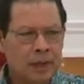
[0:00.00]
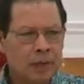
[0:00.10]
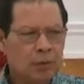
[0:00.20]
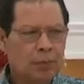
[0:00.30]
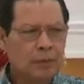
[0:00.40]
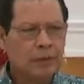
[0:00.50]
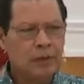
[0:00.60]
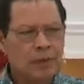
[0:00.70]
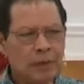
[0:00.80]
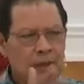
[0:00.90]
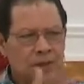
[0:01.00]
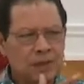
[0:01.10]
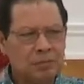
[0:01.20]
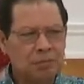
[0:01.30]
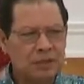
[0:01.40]
when people come in, it
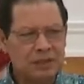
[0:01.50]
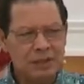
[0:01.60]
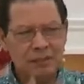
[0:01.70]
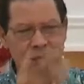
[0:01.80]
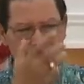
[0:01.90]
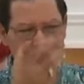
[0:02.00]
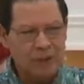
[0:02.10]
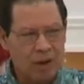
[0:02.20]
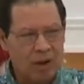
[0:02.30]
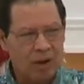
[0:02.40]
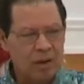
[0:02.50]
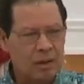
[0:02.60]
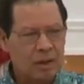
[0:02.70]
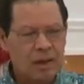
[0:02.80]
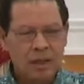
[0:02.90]
shouldn't be some facade.
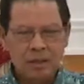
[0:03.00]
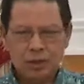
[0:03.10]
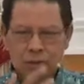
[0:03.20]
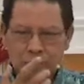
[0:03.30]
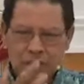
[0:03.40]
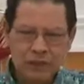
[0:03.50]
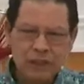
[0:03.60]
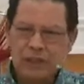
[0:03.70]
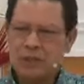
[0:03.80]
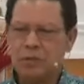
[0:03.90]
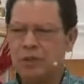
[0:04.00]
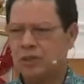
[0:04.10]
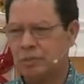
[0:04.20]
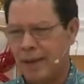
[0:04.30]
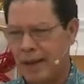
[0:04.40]
It should be a genuine
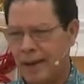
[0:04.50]
smile.